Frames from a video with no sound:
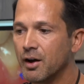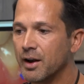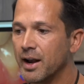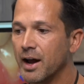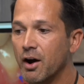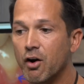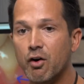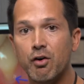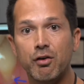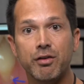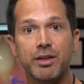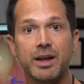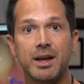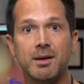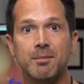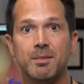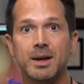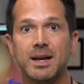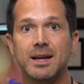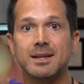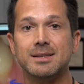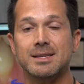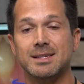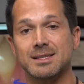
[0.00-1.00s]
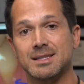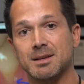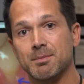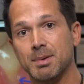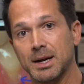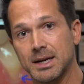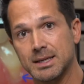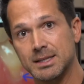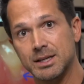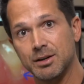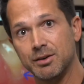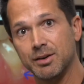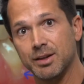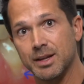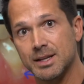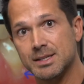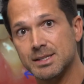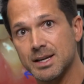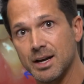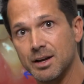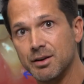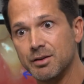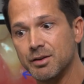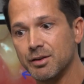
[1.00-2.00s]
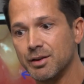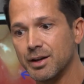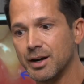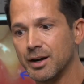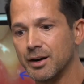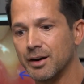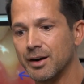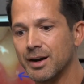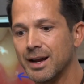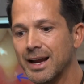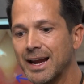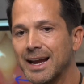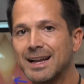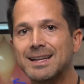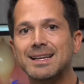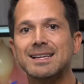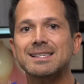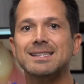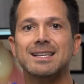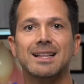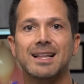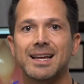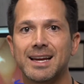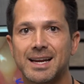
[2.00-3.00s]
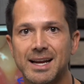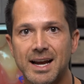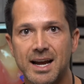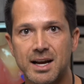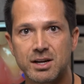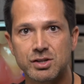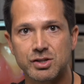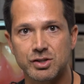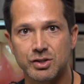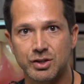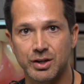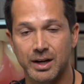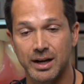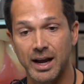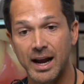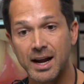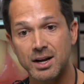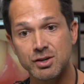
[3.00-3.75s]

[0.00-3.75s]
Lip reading: Now all that means is the bacteria that's under there, it doesn't like oxygen.